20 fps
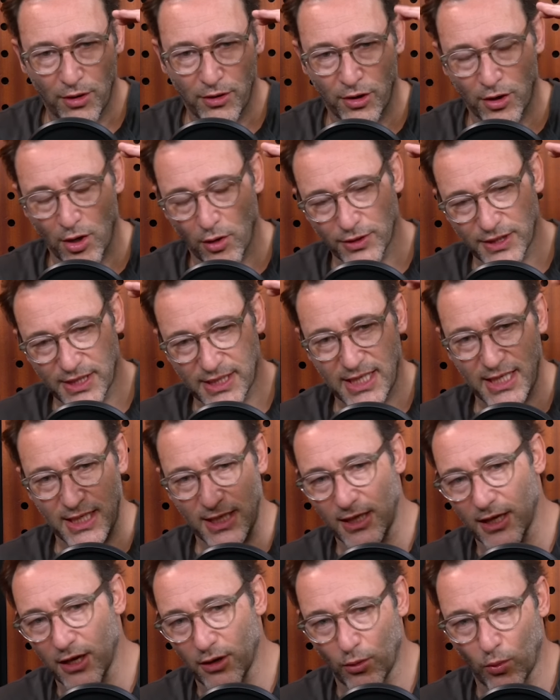
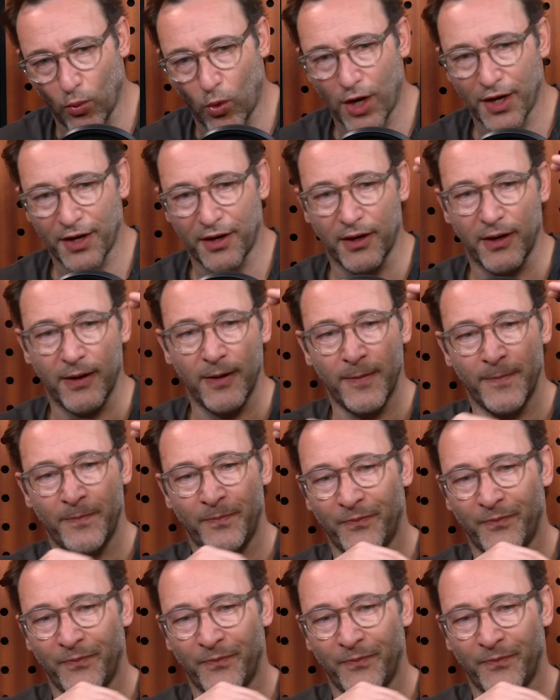CEO 1,